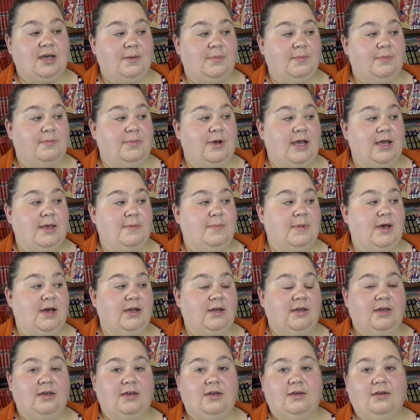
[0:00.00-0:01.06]
I buy
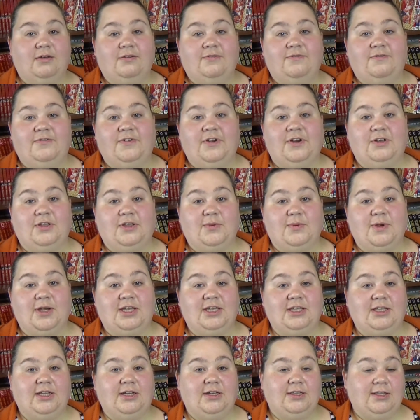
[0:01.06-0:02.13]
manga fairly
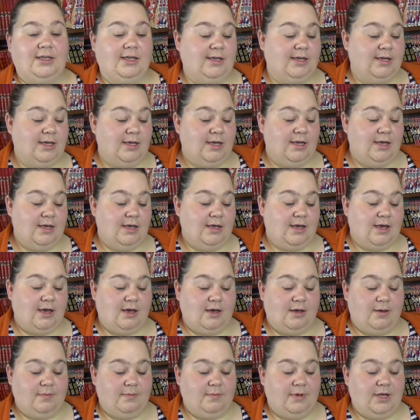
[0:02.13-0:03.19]
regularly,
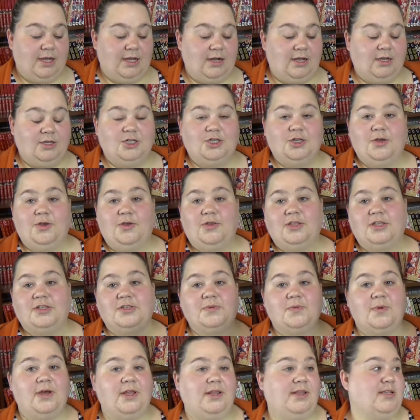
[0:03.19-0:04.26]
but I'll show you
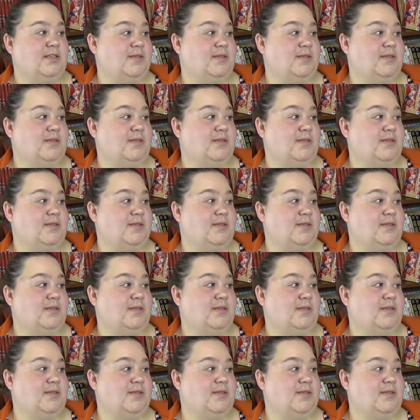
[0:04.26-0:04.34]
this one.